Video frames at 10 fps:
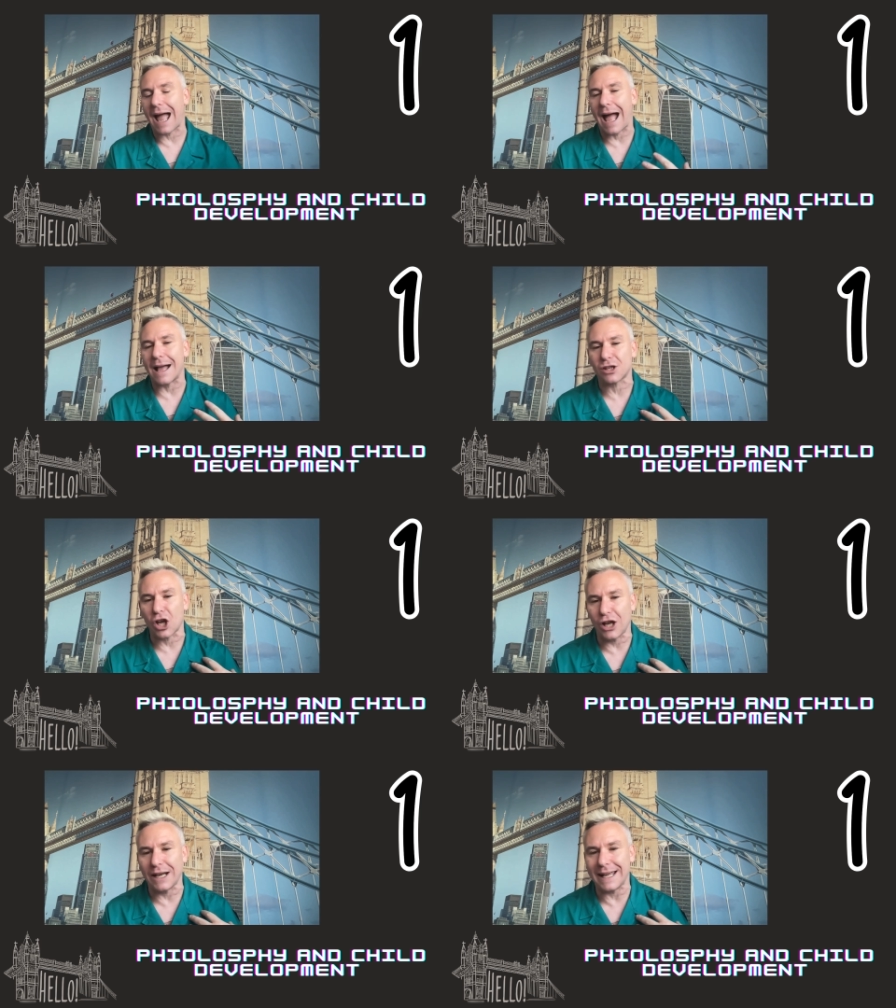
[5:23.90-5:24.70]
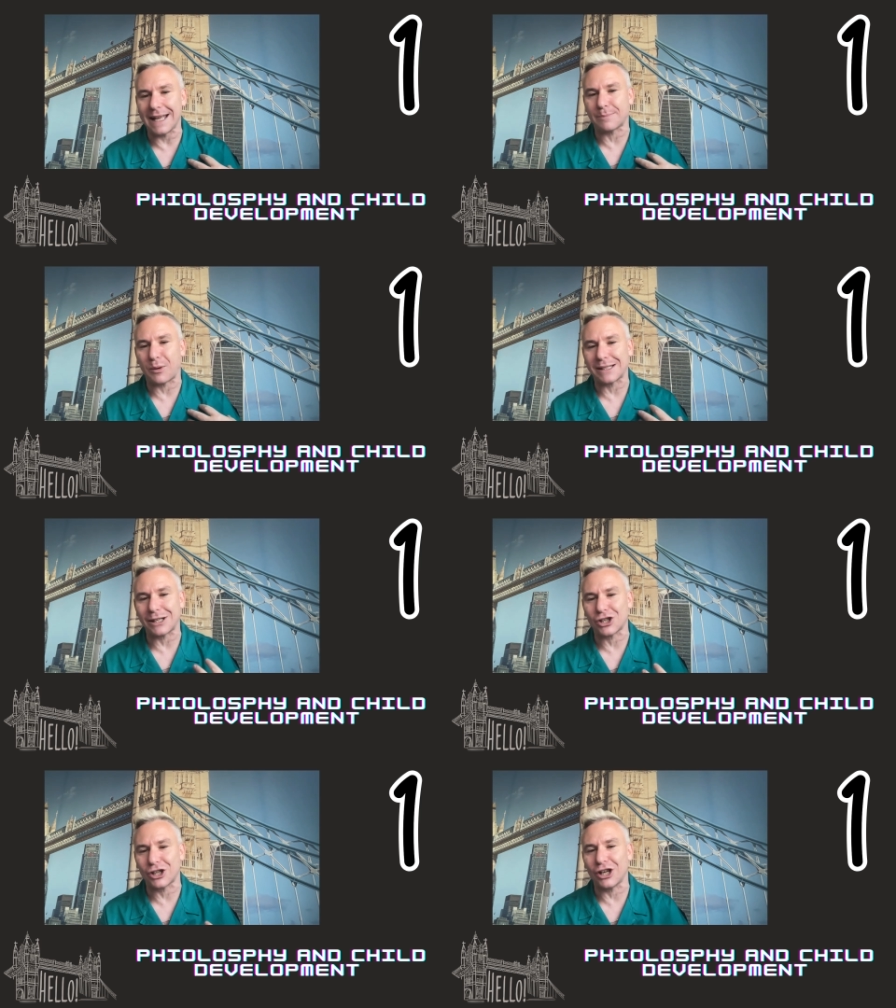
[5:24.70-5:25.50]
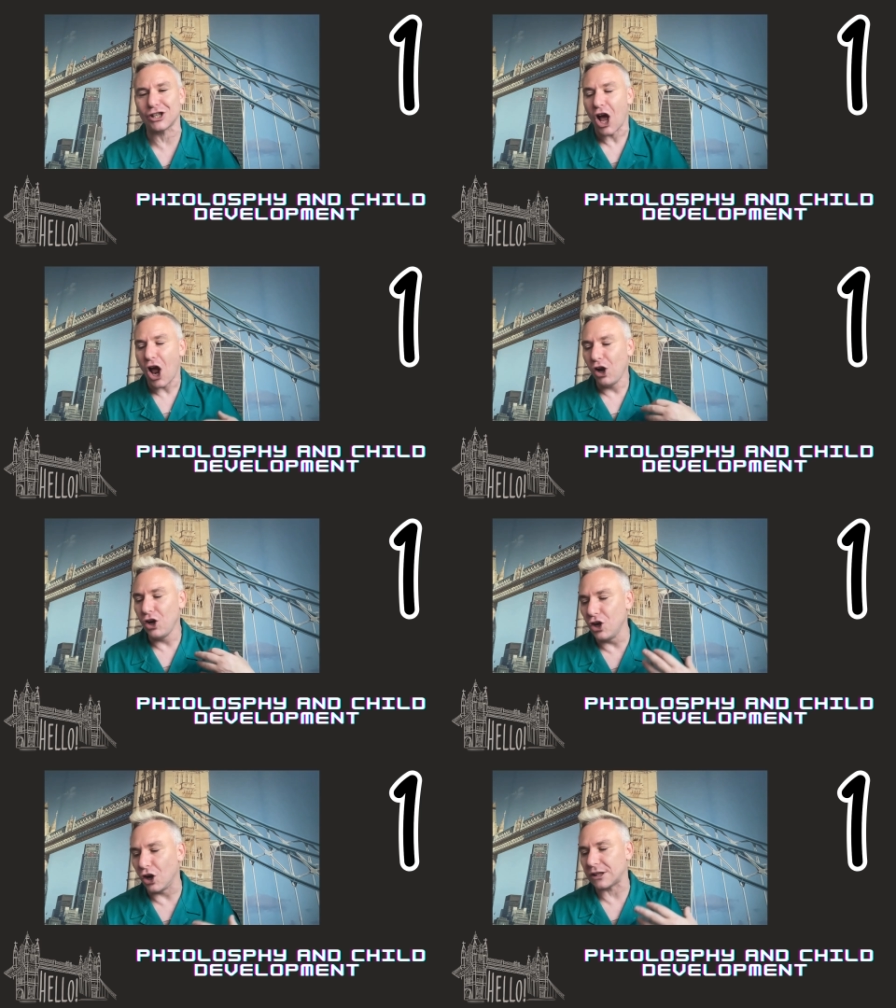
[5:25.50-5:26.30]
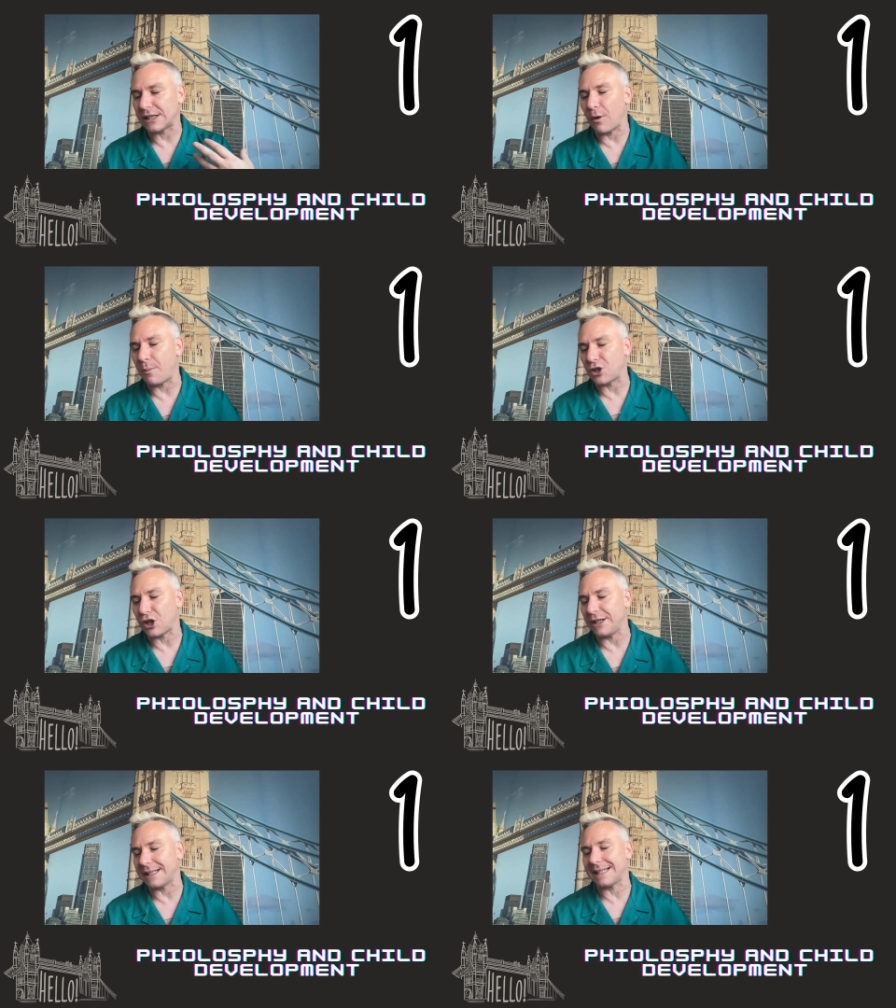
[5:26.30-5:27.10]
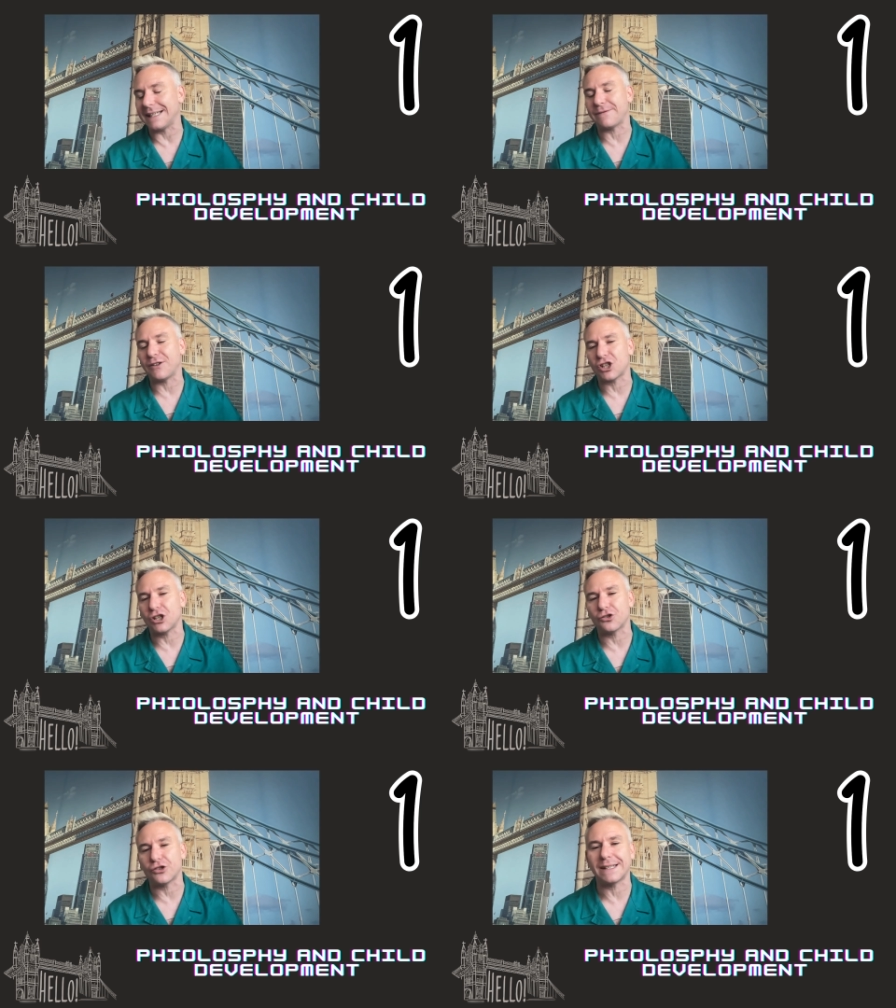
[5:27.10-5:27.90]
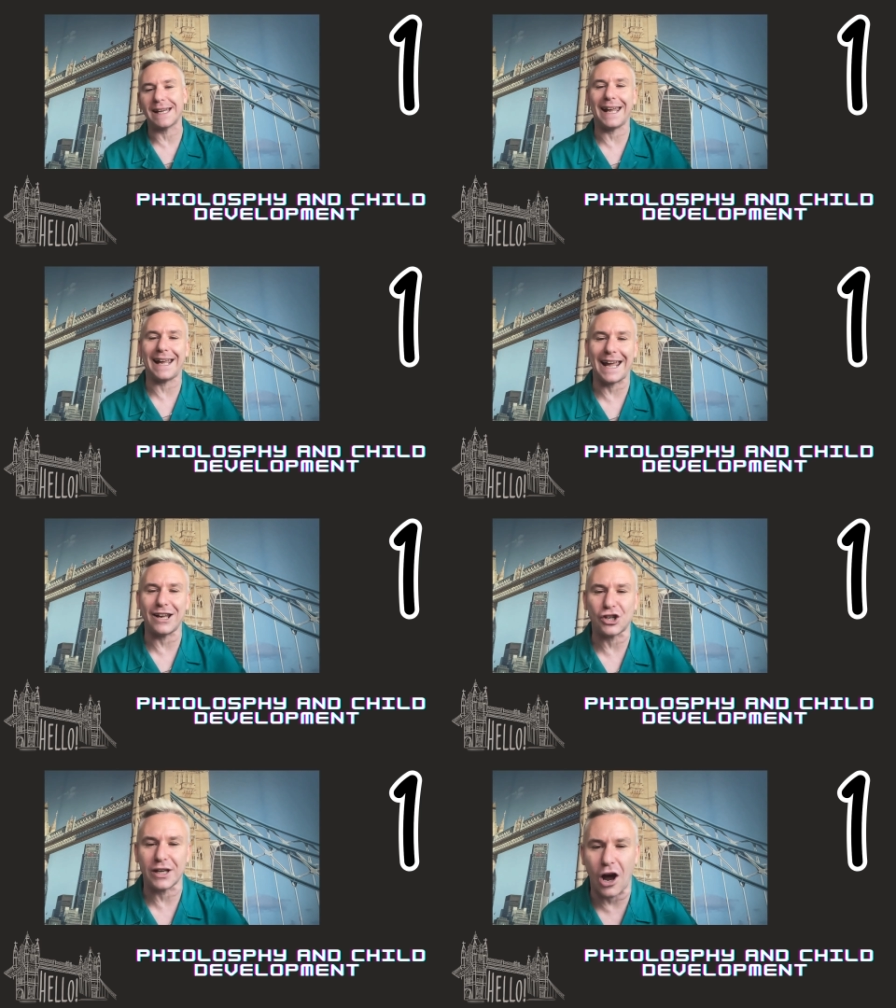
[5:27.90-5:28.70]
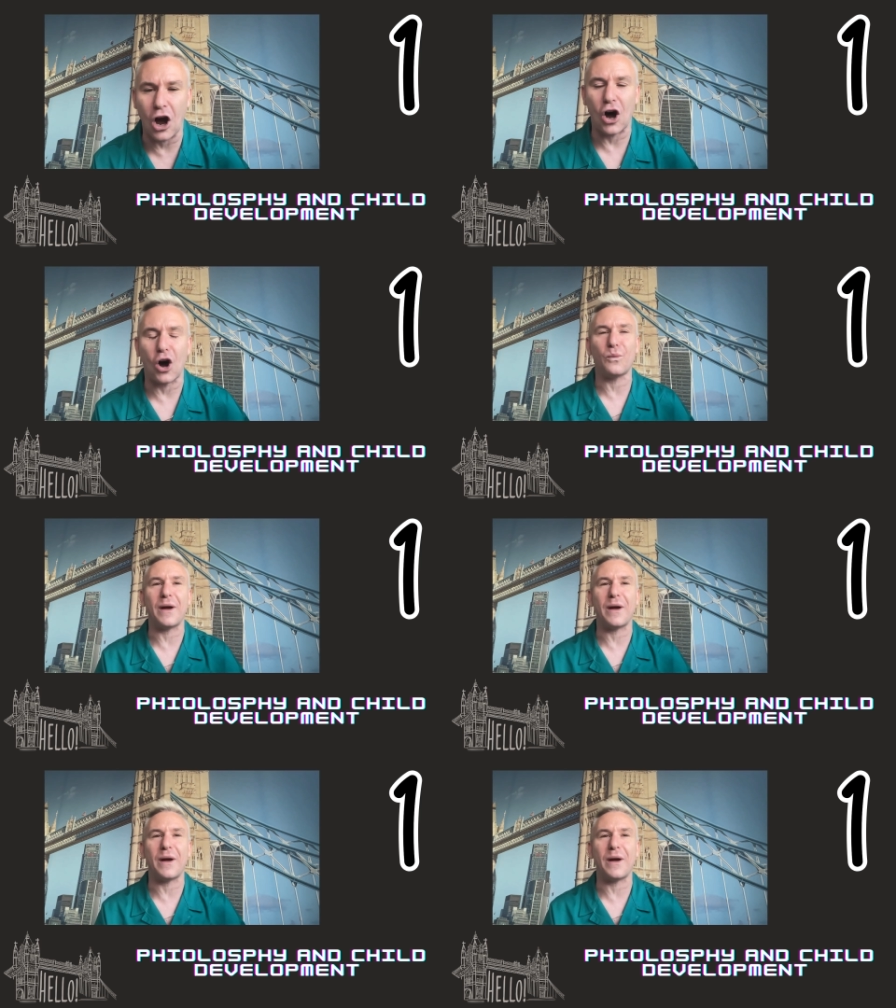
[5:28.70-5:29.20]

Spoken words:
as early years practitioners, lots of opportunities for children to engage in art,